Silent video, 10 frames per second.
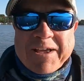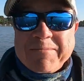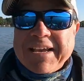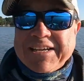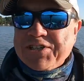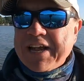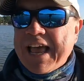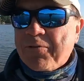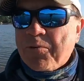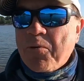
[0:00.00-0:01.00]
up in
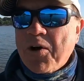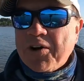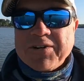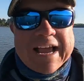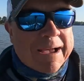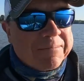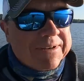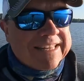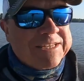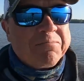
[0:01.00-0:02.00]
shallower water.
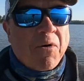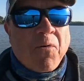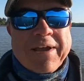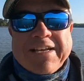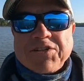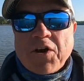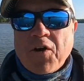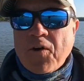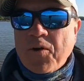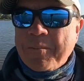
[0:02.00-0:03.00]
These points
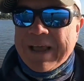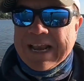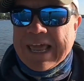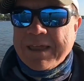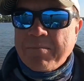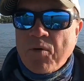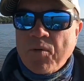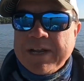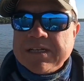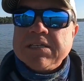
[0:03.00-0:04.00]
are main lake
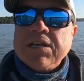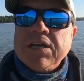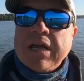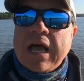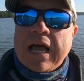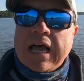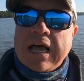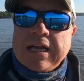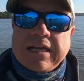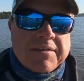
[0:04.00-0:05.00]
points.
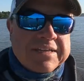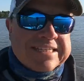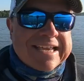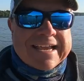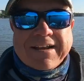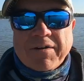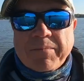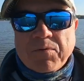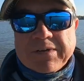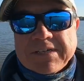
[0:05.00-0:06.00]
You know, these secondary
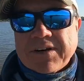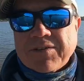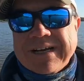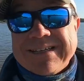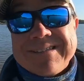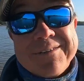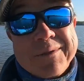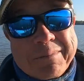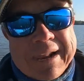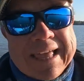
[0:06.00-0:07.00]
points and creeks, they're
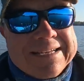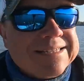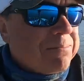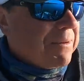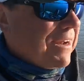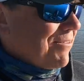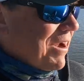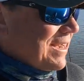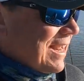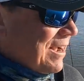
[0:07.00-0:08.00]
the place to be
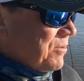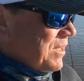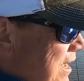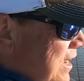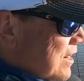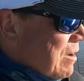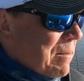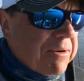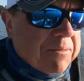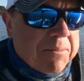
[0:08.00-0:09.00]
right now.
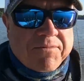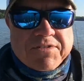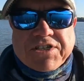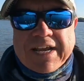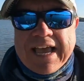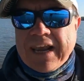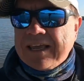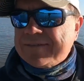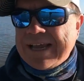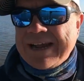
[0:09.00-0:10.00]
Crappie are moving
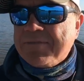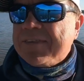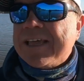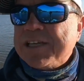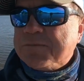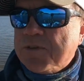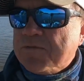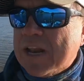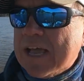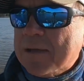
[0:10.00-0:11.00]
shallow, everything's
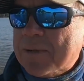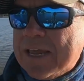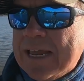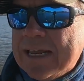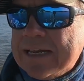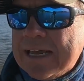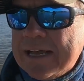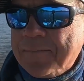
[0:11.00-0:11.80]
moving up, and